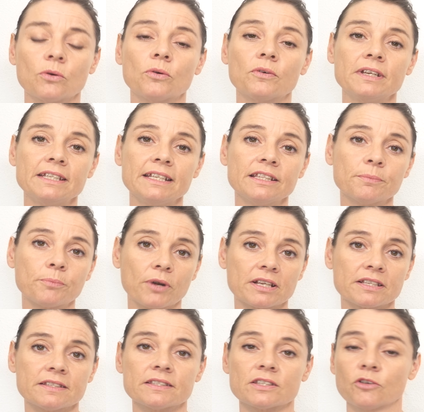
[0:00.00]
or indeed the
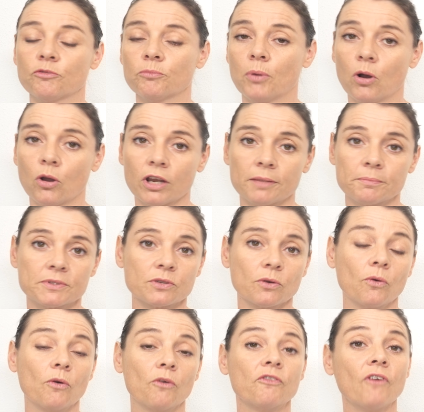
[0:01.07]
presence of polyps
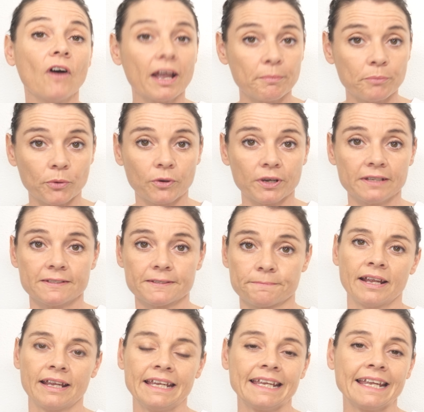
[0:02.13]
or
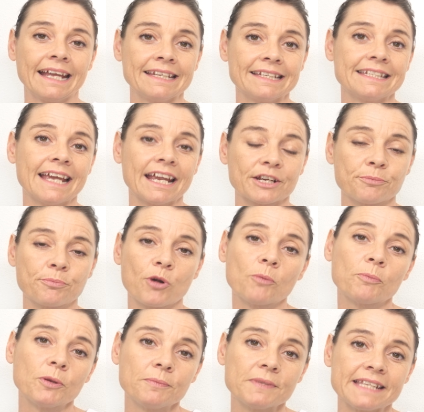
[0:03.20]
fibroids. It can detect
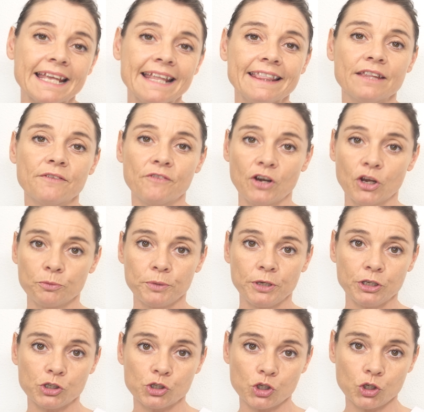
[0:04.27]
problems in the
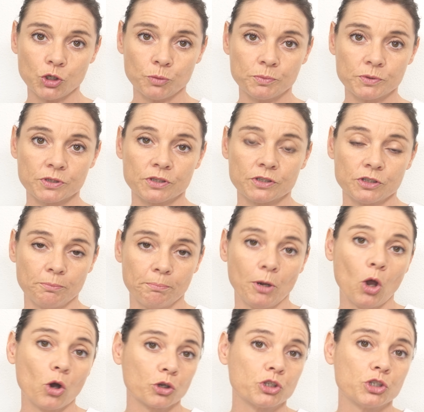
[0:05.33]
fallopian tubes, so
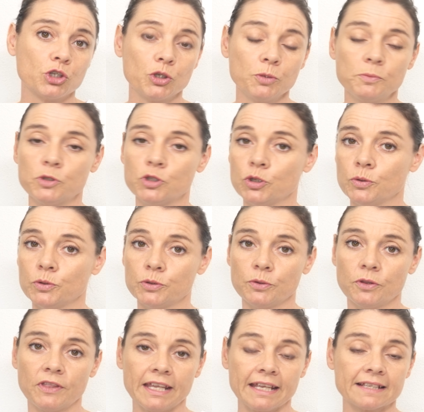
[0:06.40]
blocked tubes due
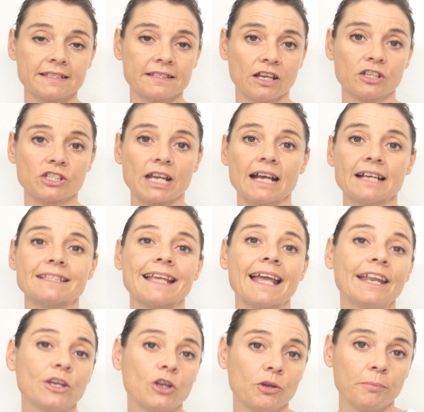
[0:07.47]
to things such as
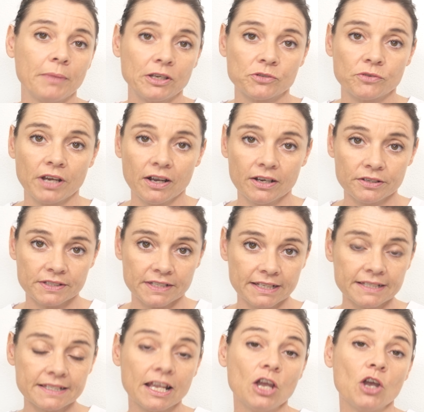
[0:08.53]

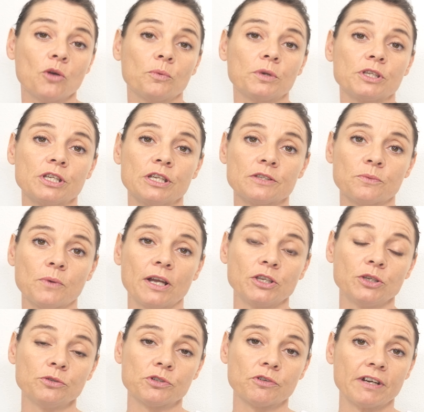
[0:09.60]
endometriosis, which is where
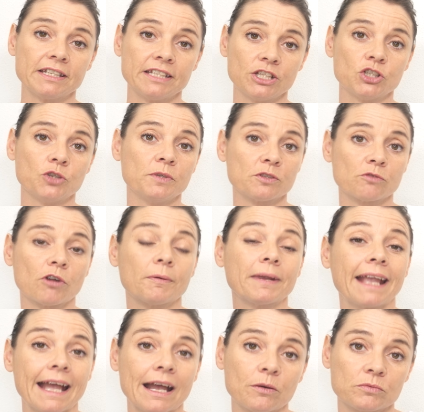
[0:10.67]
uterine tissue is
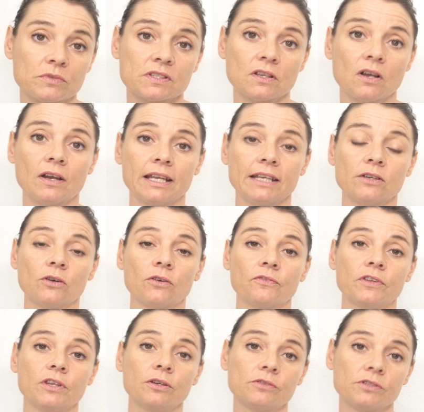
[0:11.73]
growing outside of
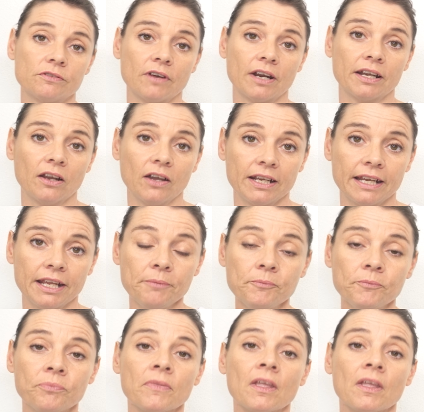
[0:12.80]
the uterine lining,